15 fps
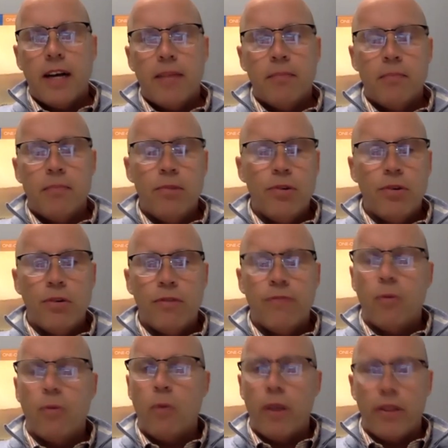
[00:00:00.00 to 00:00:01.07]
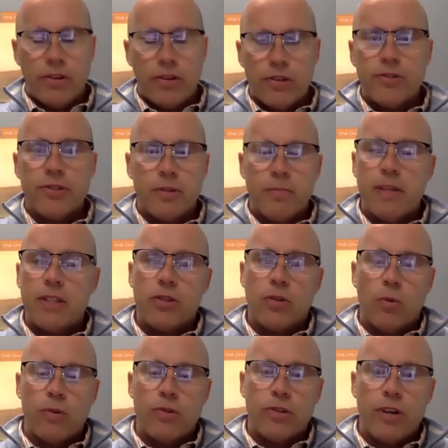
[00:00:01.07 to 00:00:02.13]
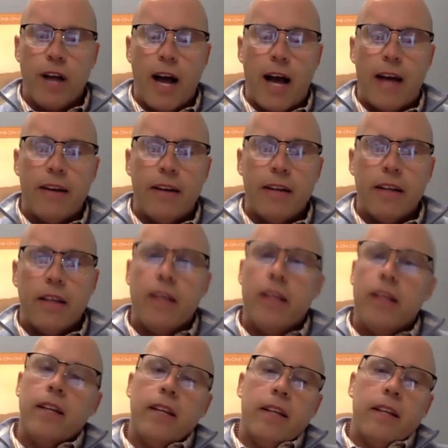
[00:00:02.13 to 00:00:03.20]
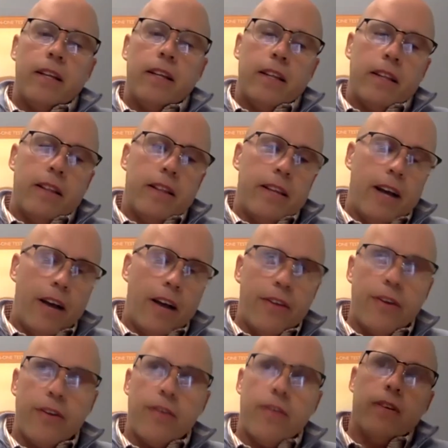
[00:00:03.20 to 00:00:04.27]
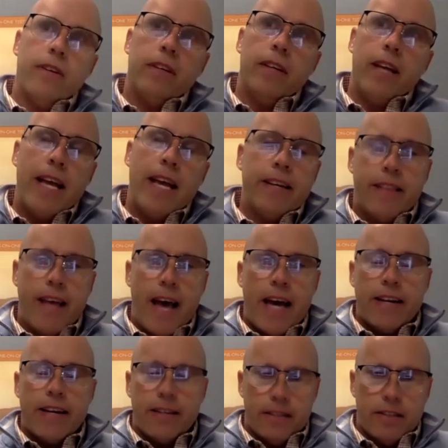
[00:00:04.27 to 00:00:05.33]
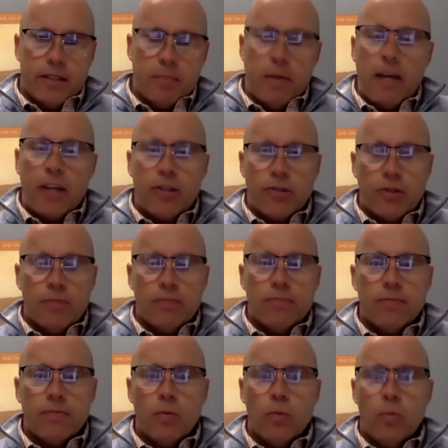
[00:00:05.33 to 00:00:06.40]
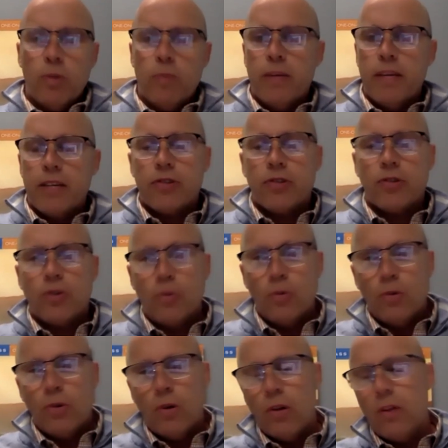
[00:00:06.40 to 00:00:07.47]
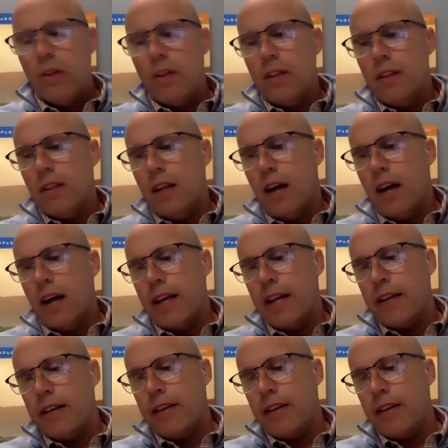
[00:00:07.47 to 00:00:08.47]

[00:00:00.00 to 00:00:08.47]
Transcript: move whether you'll submit scores or not. The other end of that spectrum would be a school like